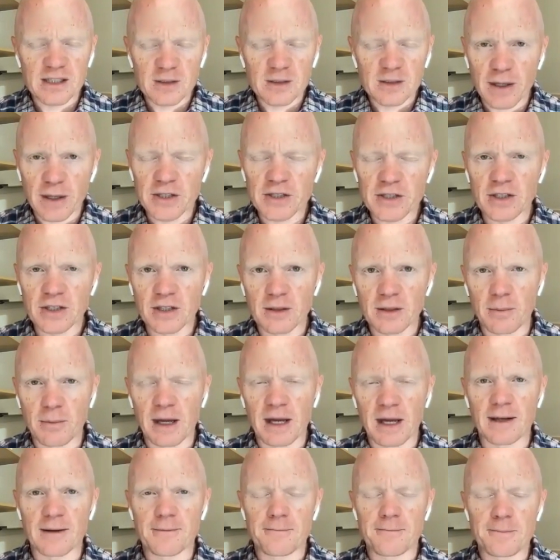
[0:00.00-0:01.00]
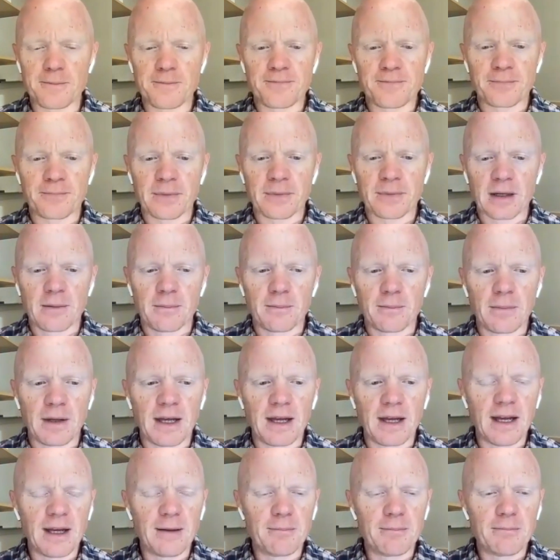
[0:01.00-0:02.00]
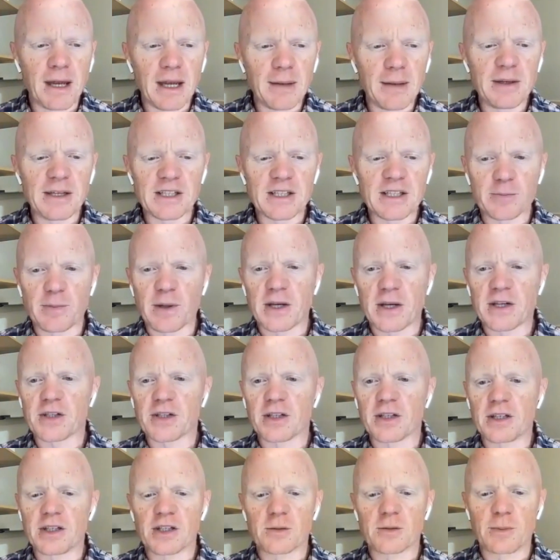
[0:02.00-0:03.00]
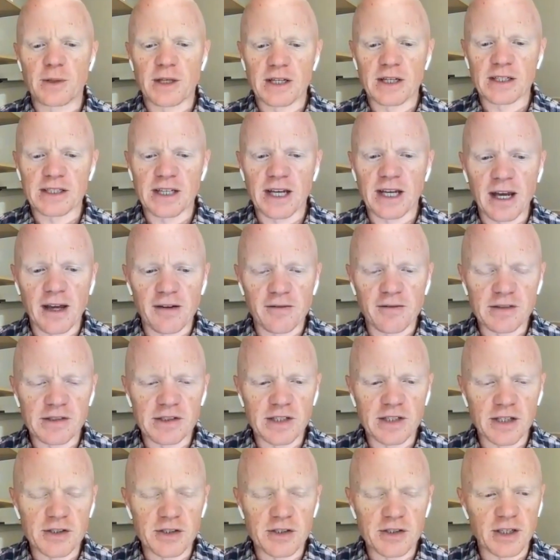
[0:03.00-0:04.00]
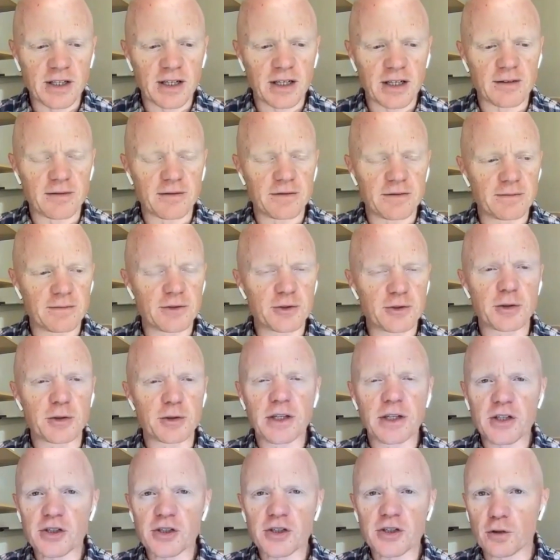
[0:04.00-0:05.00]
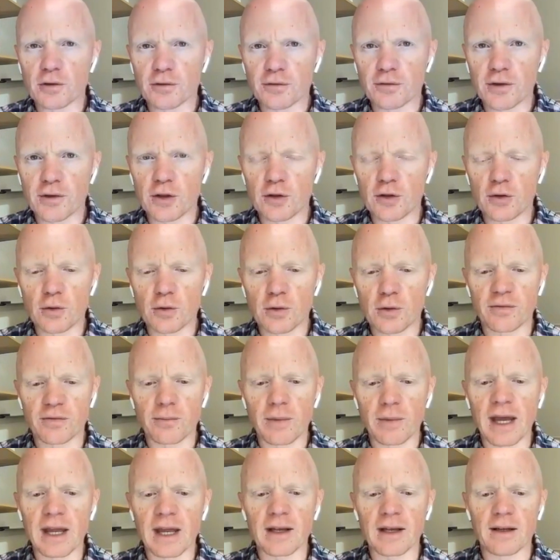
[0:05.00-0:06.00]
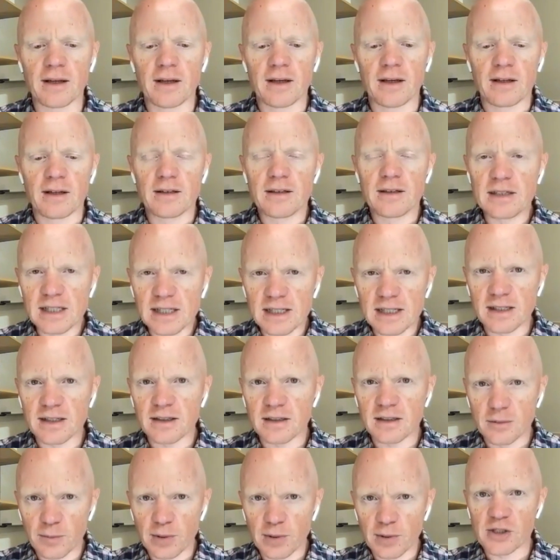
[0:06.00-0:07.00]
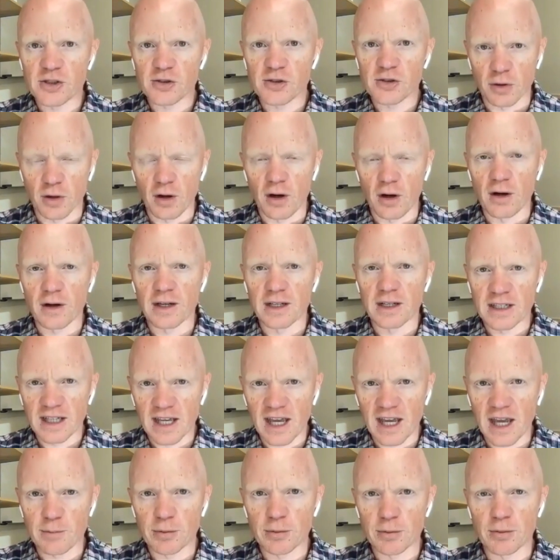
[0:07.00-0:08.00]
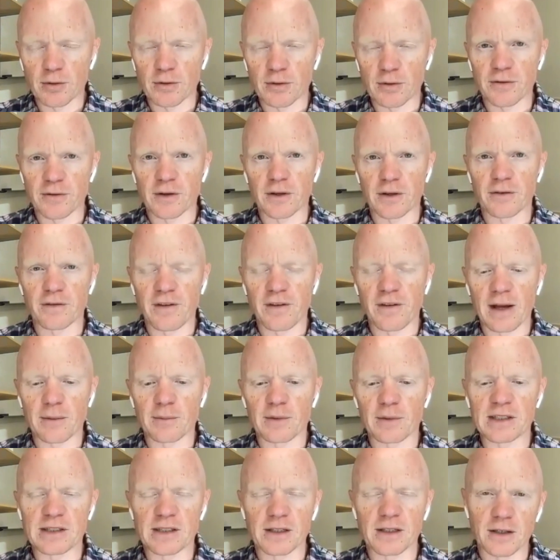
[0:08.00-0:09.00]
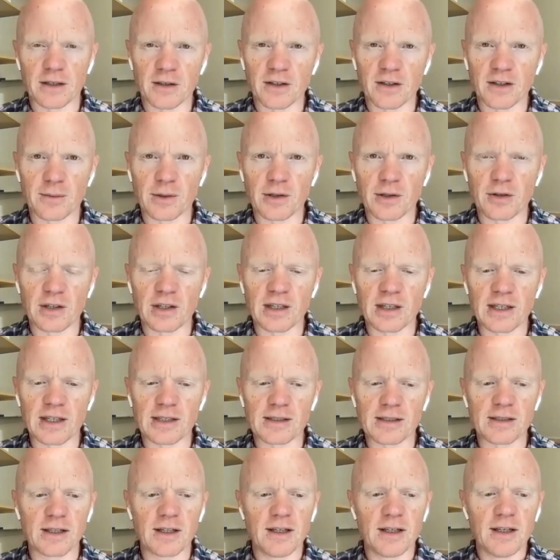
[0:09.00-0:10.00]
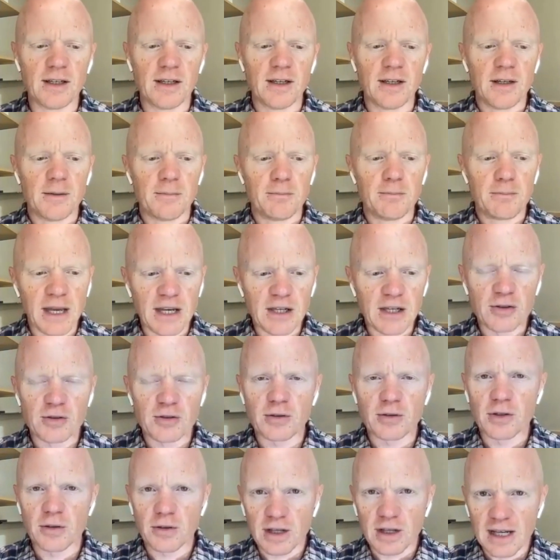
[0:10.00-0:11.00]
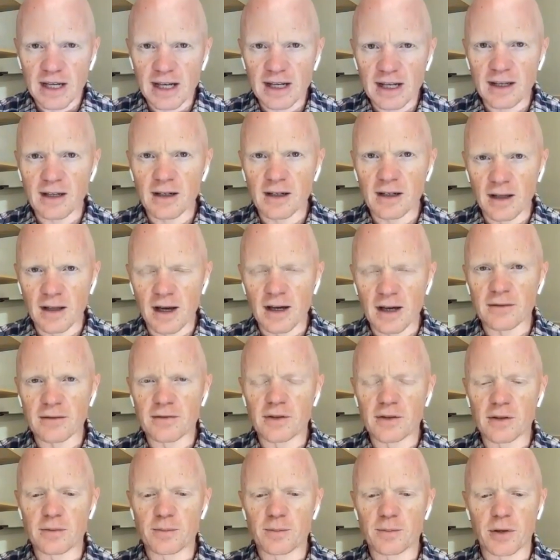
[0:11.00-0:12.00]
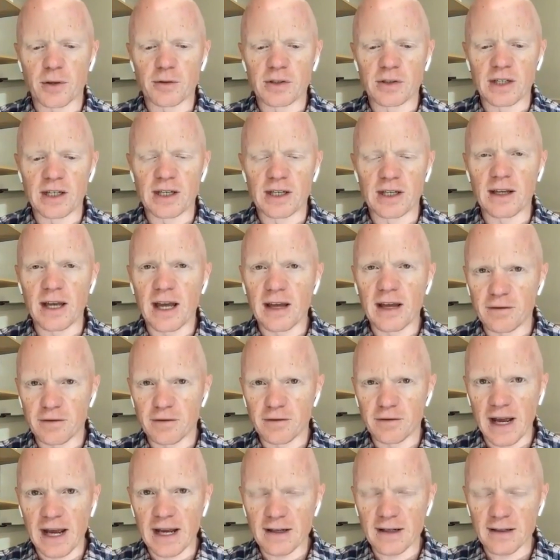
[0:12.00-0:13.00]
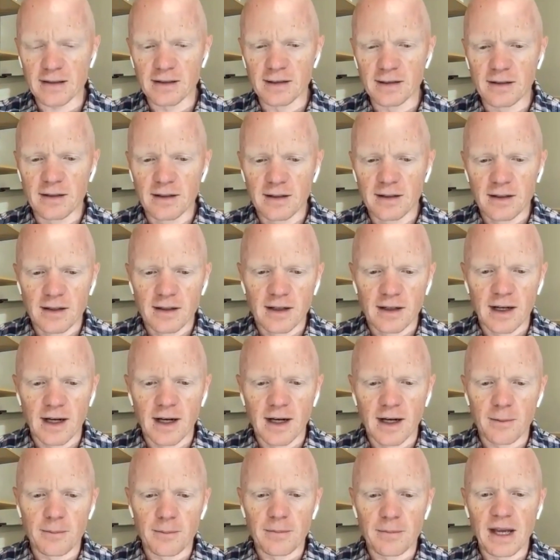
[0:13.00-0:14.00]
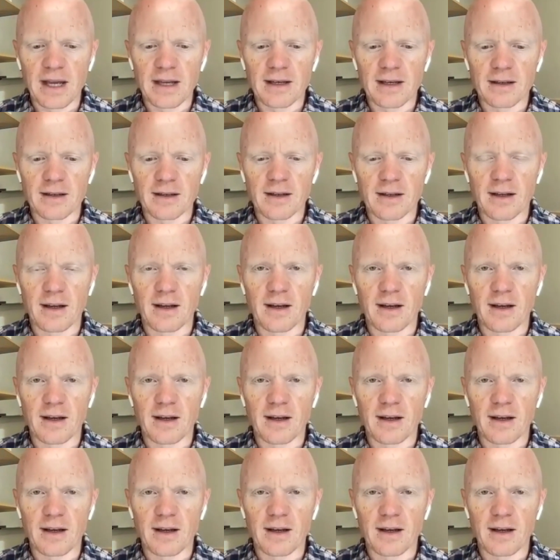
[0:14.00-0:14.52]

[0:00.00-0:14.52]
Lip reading: especially men, and maybe especially just because I have such a kind of traditional view of men needing to be strong and capable for their families and their communities, make sure you're eating a lot of good protein and fat, and